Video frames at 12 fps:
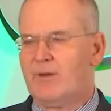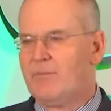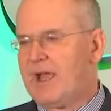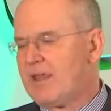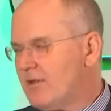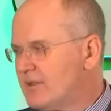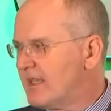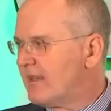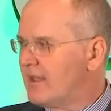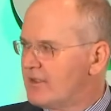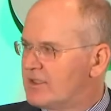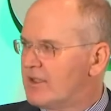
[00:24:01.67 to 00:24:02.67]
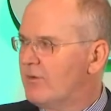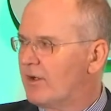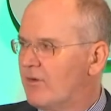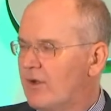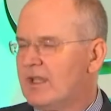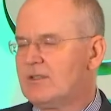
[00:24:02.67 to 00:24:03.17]
by using this you
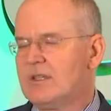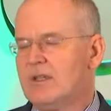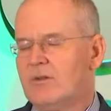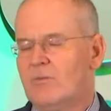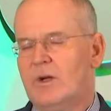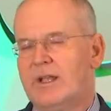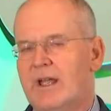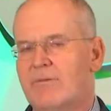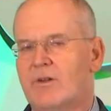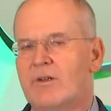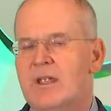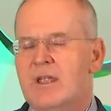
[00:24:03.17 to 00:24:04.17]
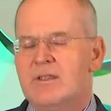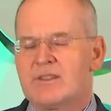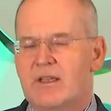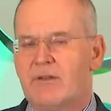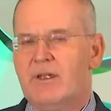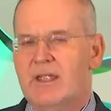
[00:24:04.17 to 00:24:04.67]
agree to whatever.
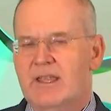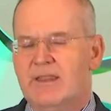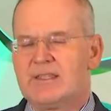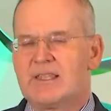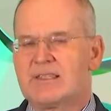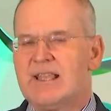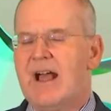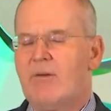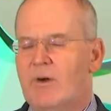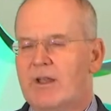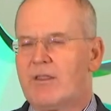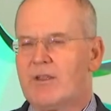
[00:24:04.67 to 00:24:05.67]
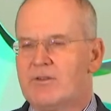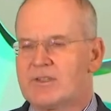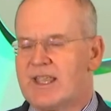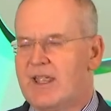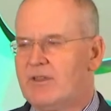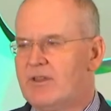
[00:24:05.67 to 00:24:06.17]
So this is not one of
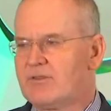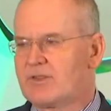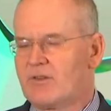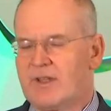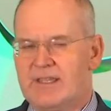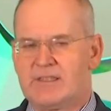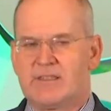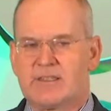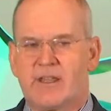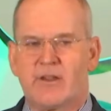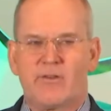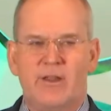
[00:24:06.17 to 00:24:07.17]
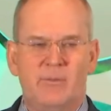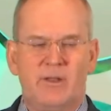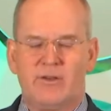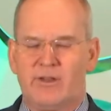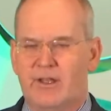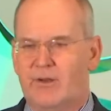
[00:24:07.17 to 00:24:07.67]
those end user licensing agreement
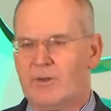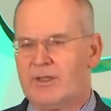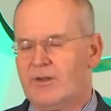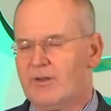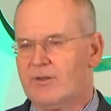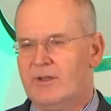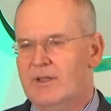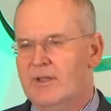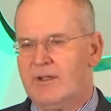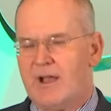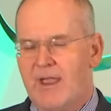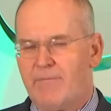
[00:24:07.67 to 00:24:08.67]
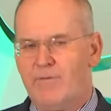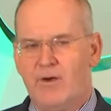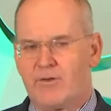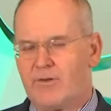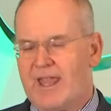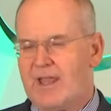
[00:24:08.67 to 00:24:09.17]
or, when your
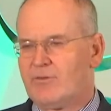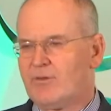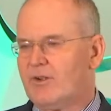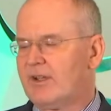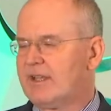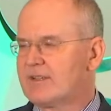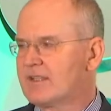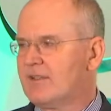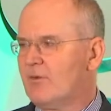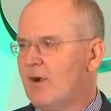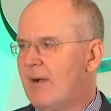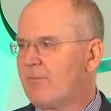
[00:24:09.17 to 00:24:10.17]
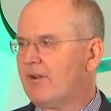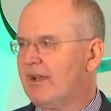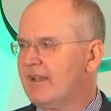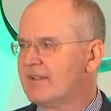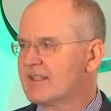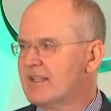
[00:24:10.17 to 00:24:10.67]
iPhone or Android has a new
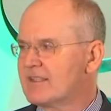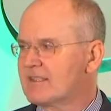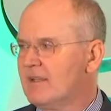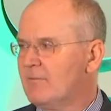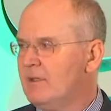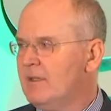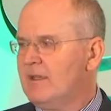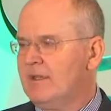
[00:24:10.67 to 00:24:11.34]
operating system,